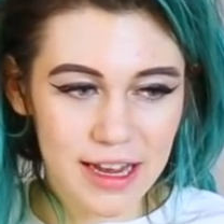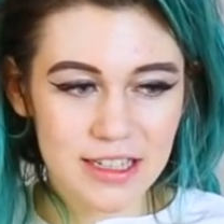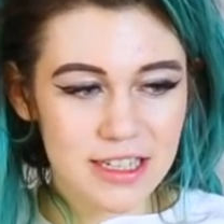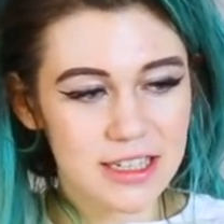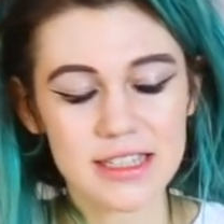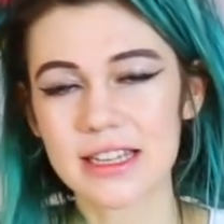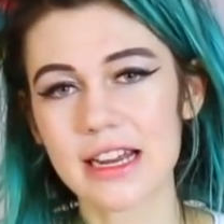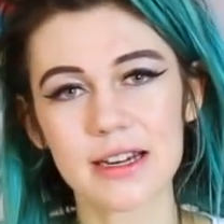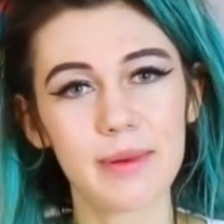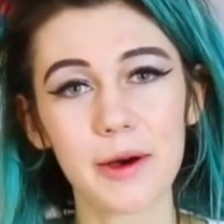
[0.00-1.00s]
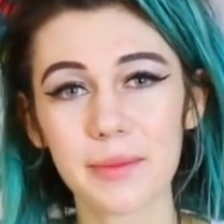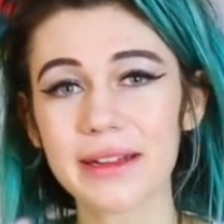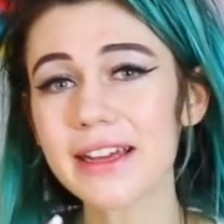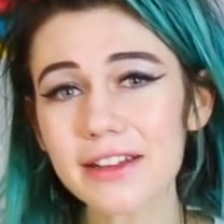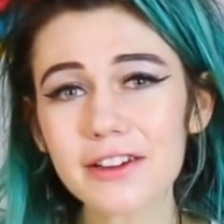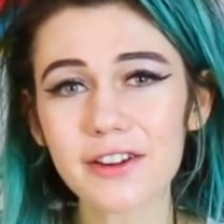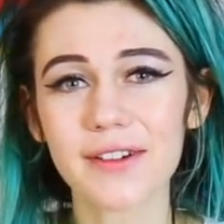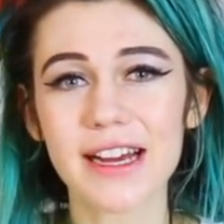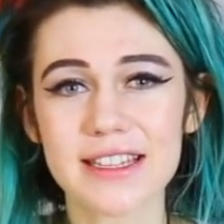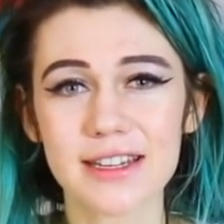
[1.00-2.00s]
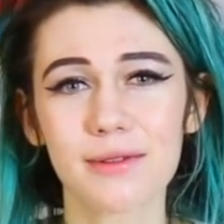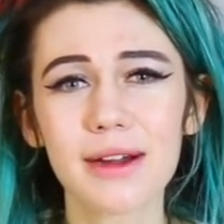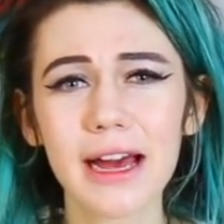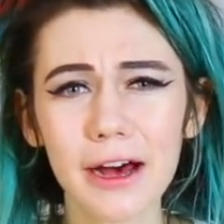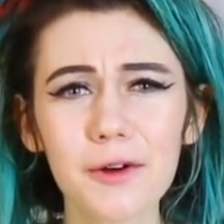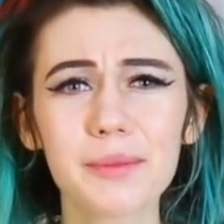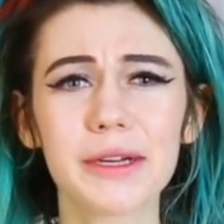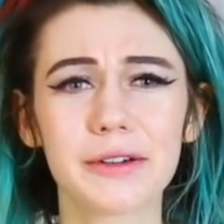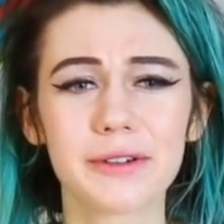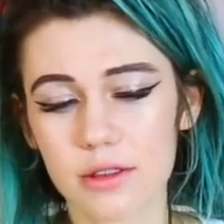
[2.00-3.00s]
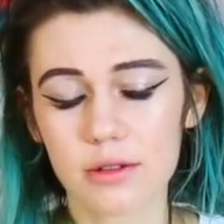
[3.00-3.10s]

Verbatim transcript: It just doesn't end up helping either of us and I want to help you.